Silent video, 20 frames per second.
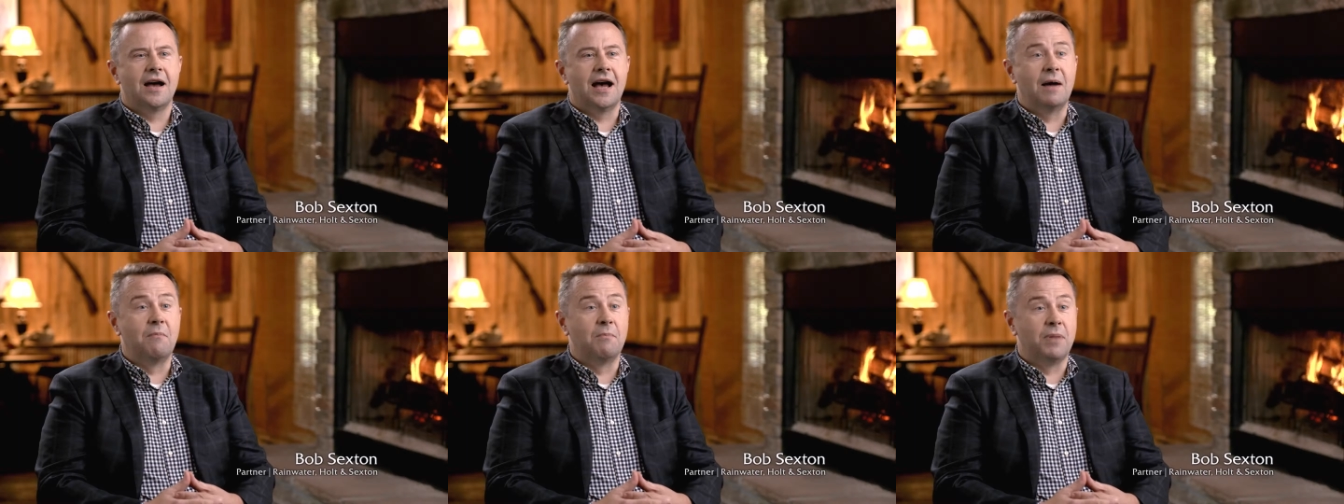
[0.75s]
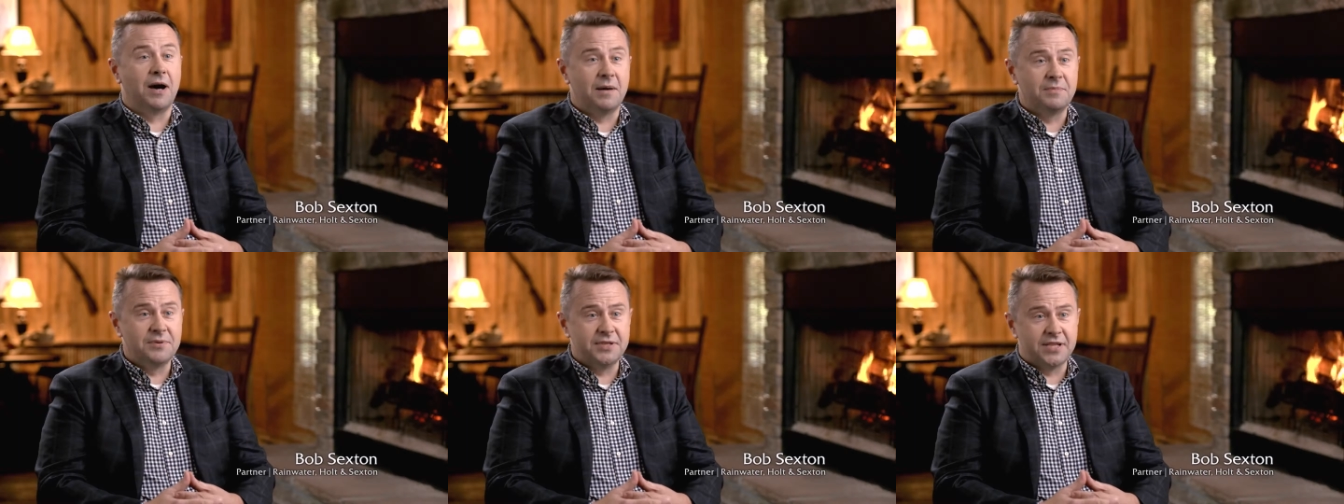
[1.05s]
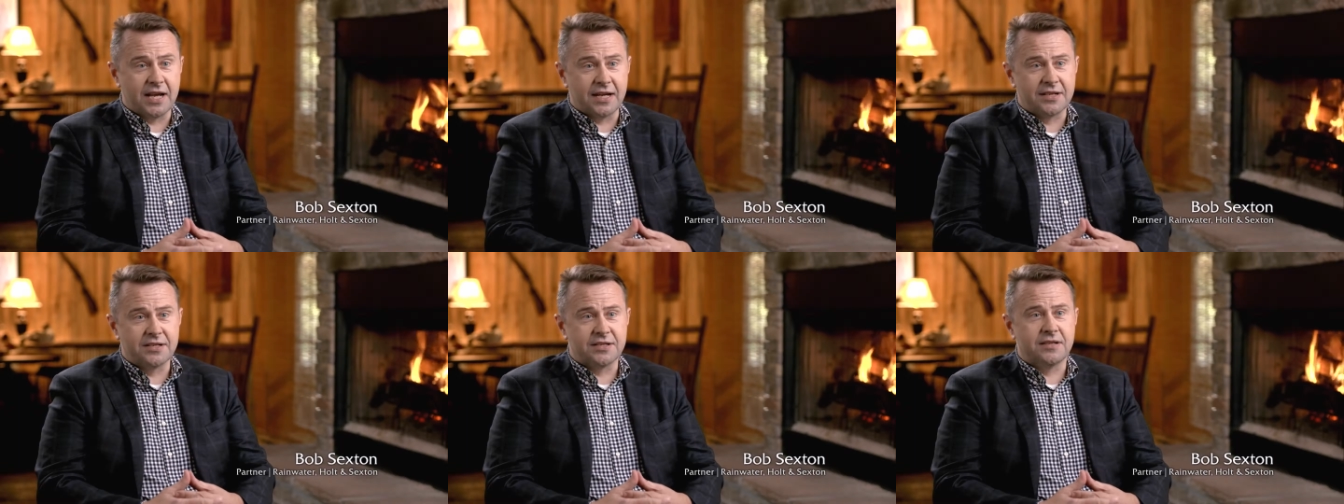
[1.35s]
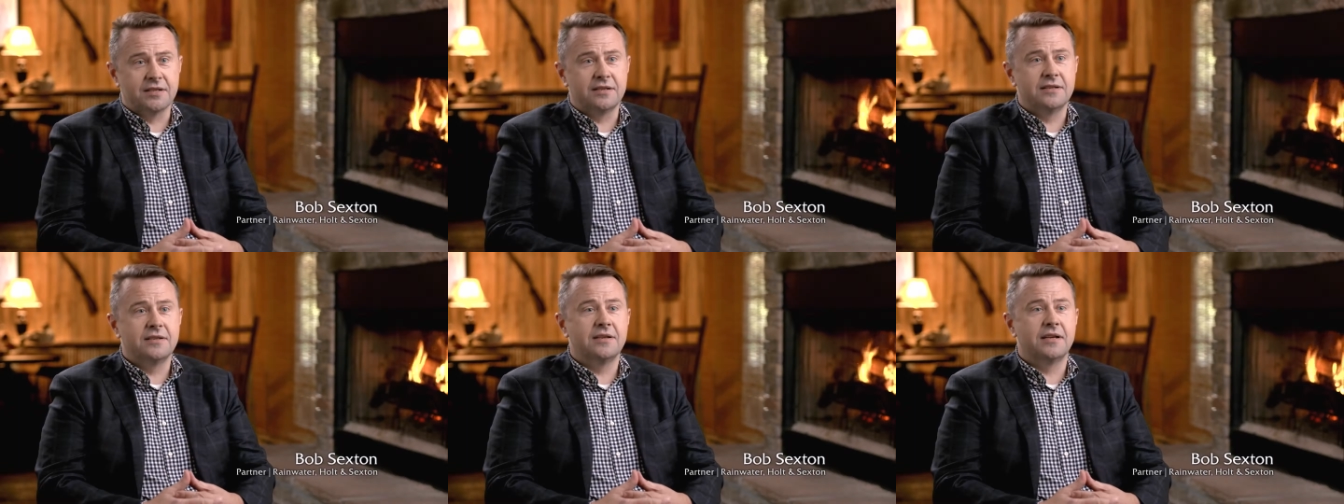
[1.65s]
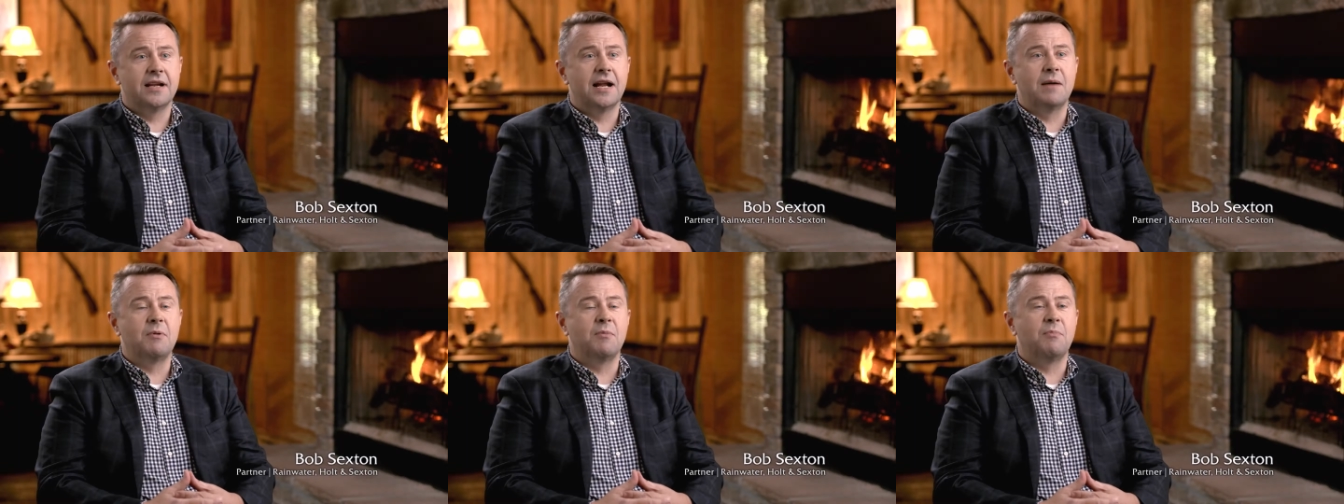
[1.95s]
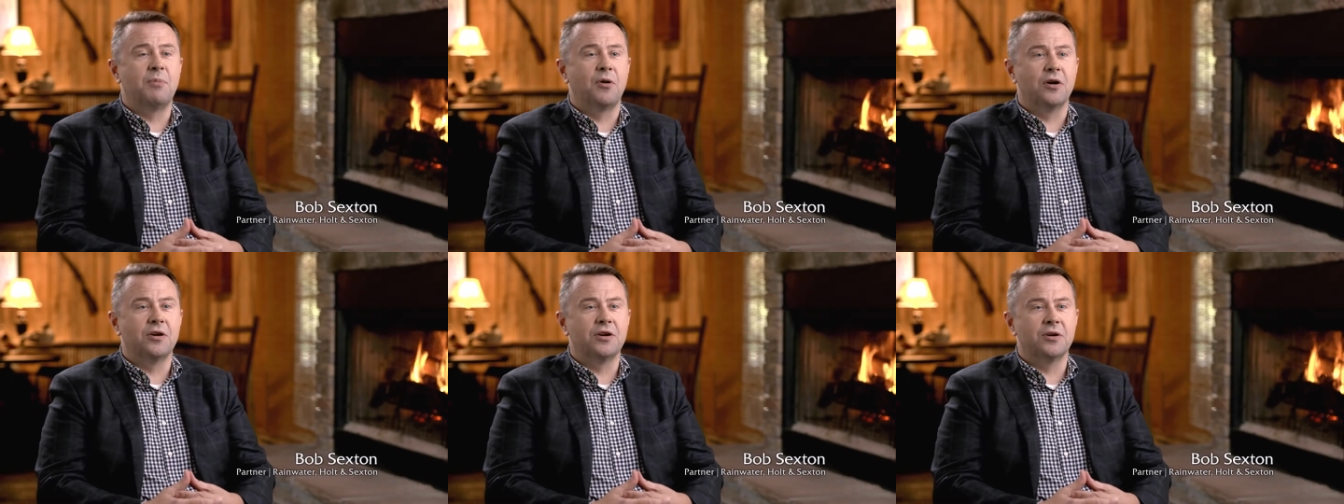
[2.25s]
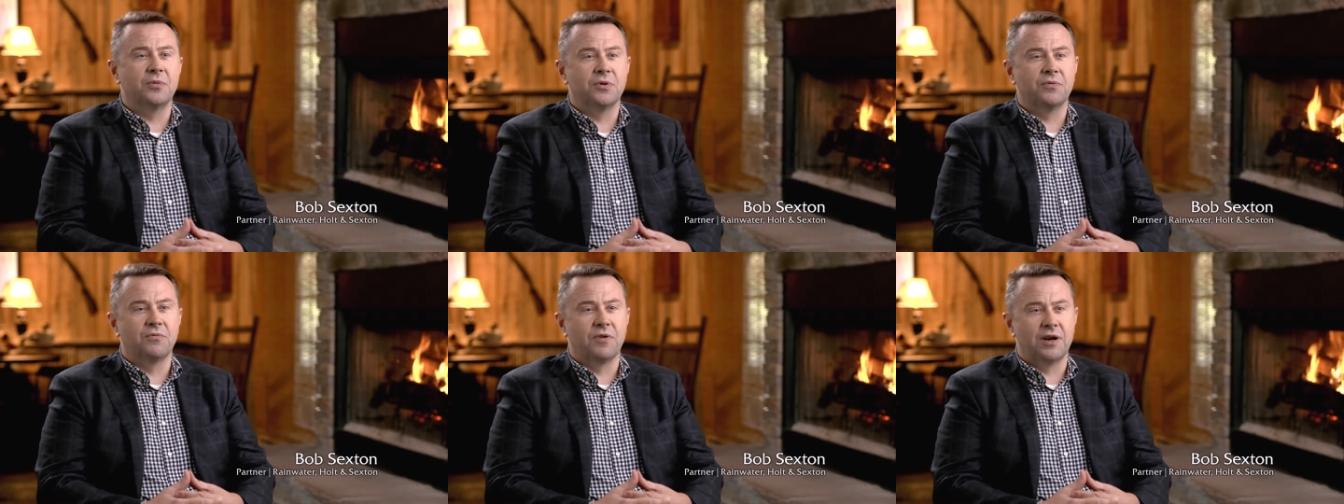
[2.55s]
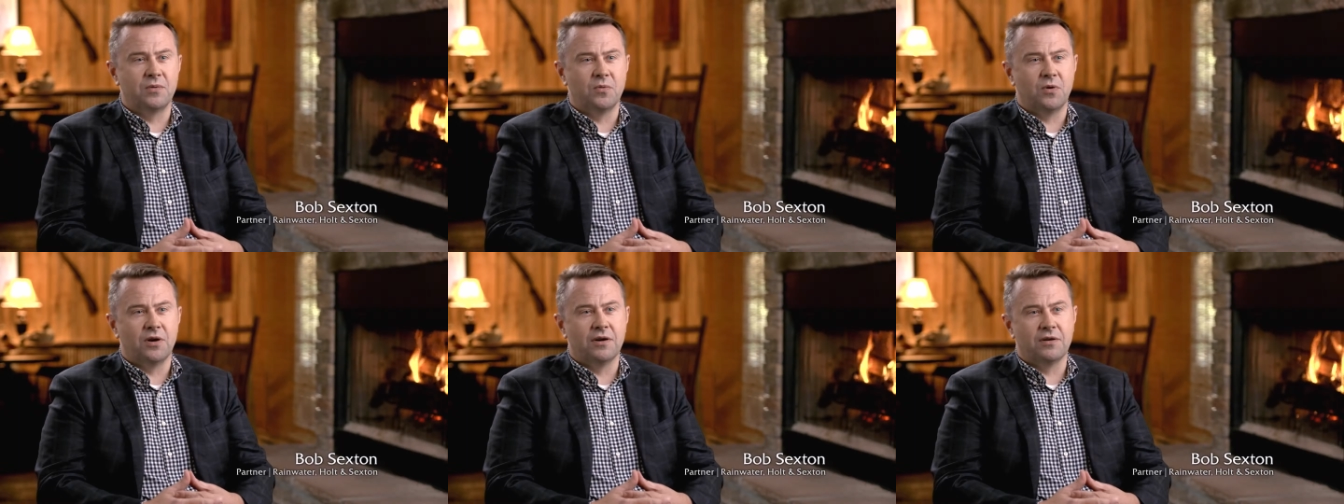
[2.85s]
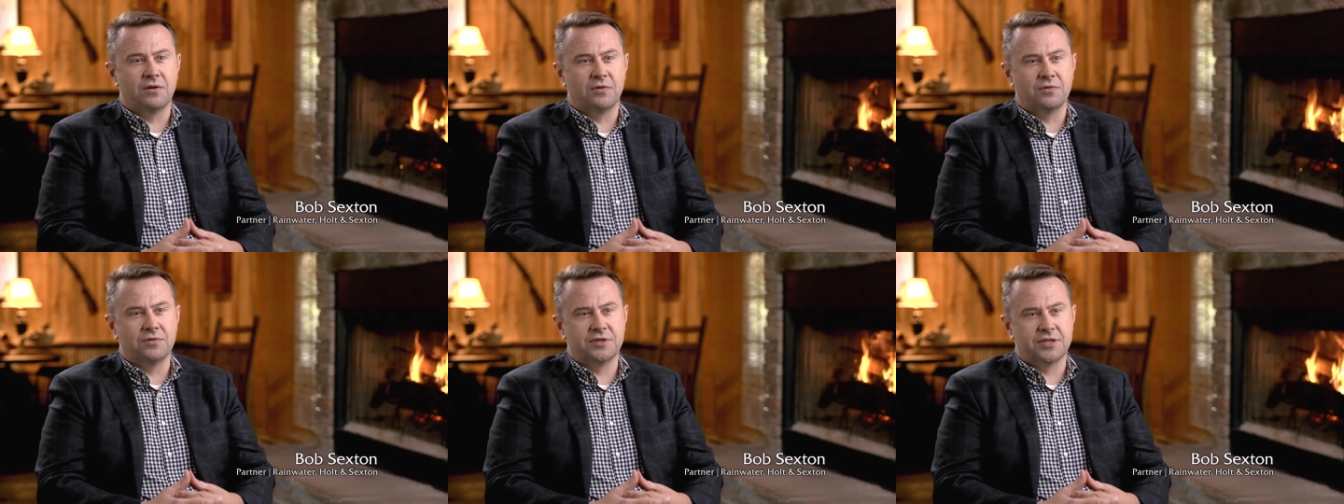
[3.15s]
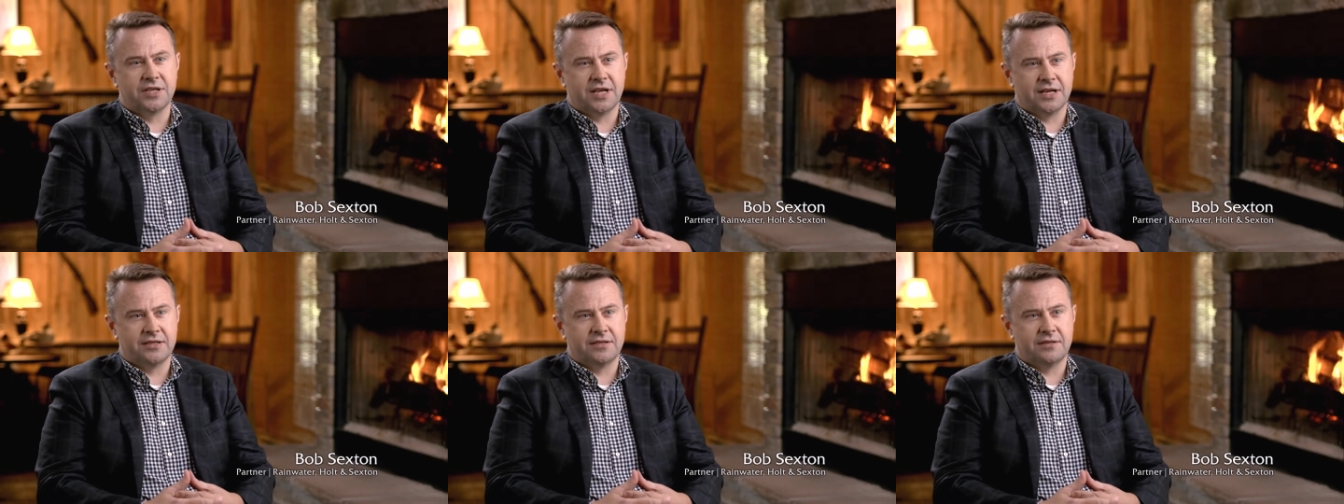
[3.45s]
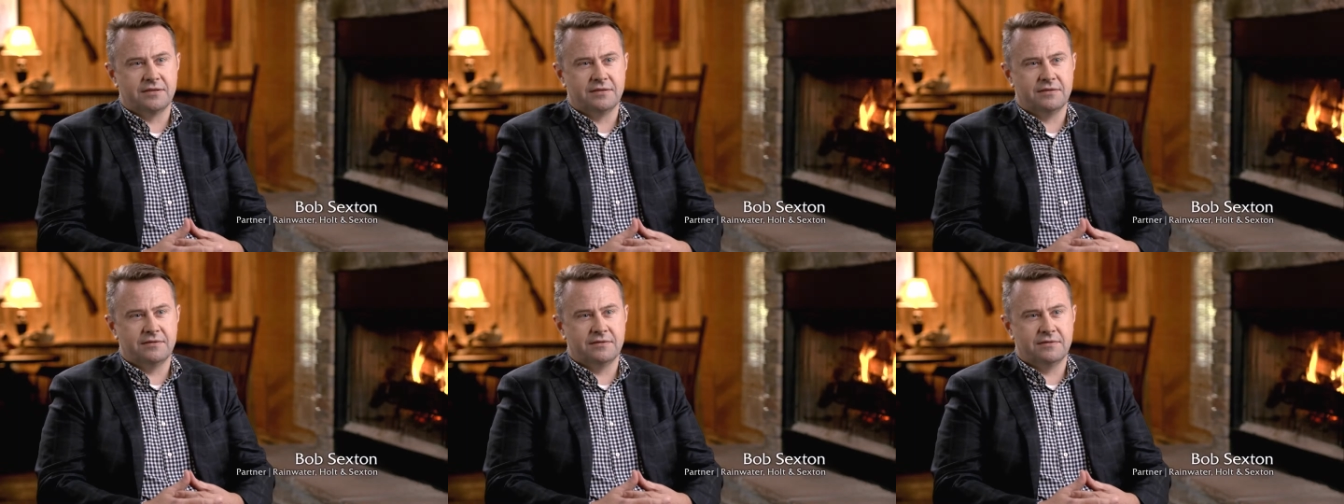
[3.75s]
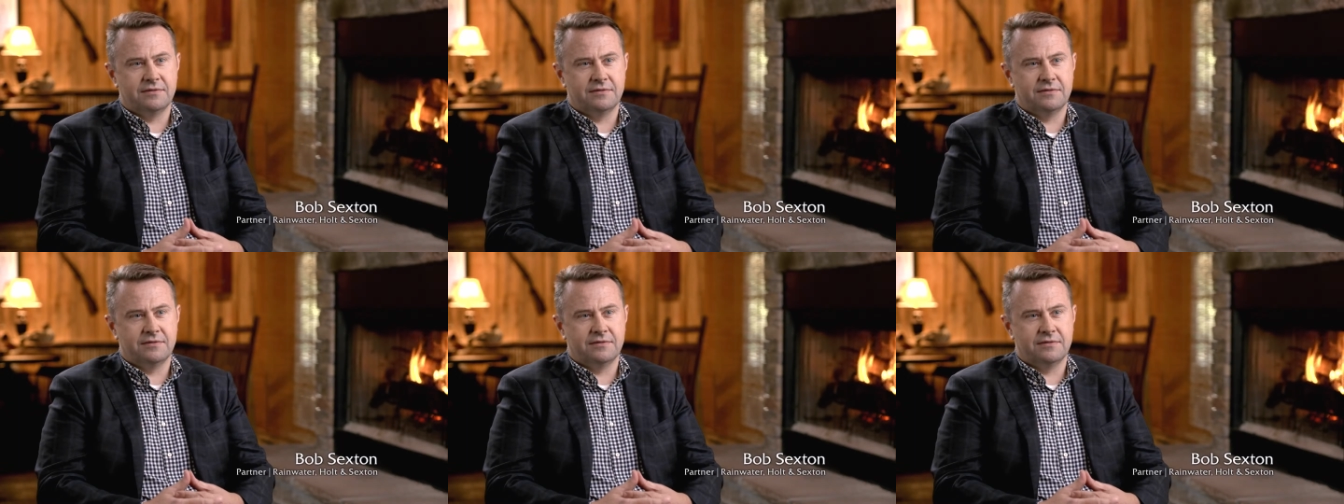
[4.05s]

I'm Bob Sexton, and I'm a partner with Rainwater, Holt and Sexton.